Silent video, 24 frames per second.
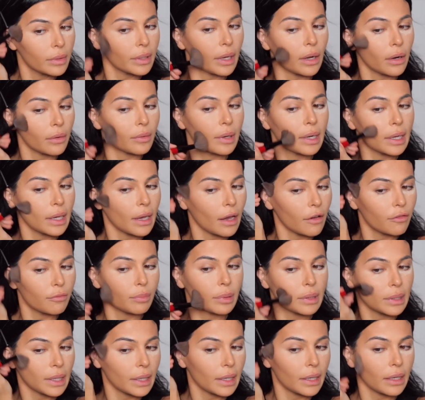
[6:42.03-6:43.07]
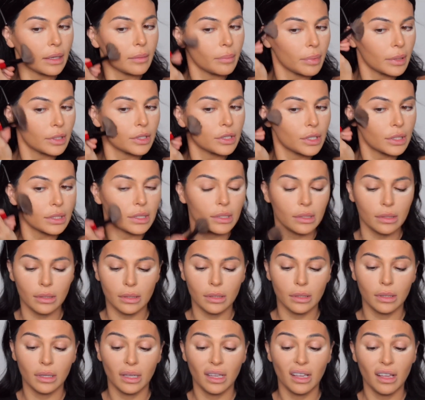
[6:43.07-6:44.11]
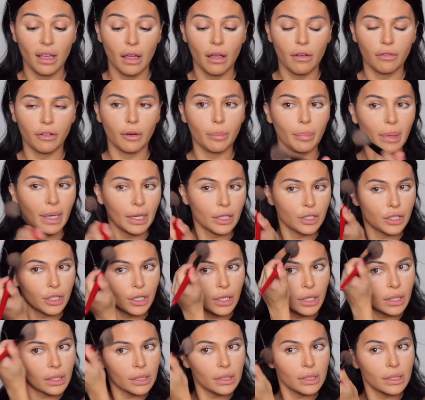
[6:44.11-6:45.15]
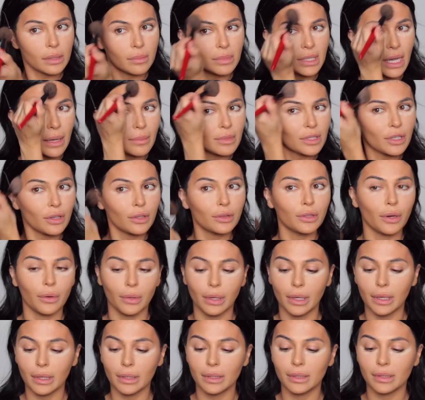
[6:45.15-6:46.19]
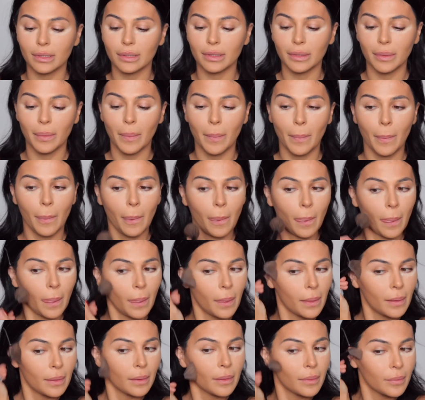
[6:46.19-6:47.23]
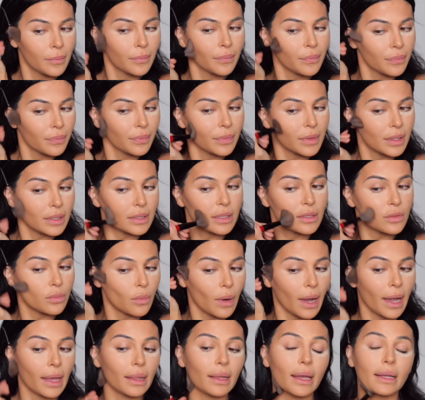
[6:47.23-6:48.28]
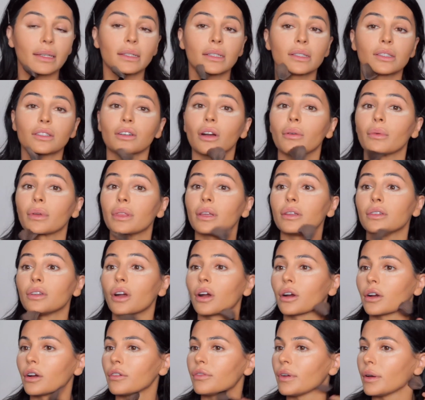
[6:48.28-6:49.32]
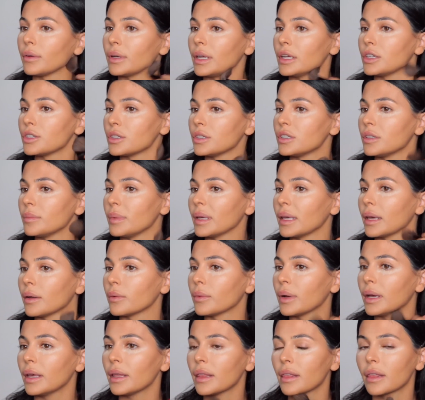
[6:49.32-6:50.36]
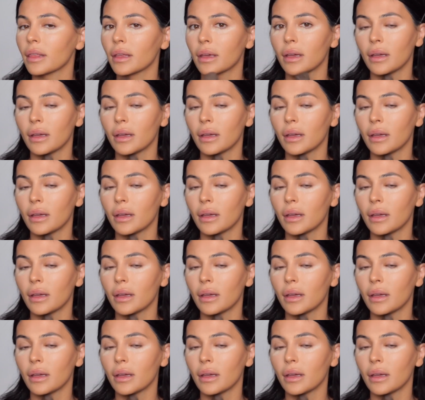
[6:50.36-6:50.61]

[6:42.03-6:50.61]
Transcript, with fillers: We already have plenty, but just for pictures, sometimes you'll notice, this is why I like to start with a darker foundation to begin with.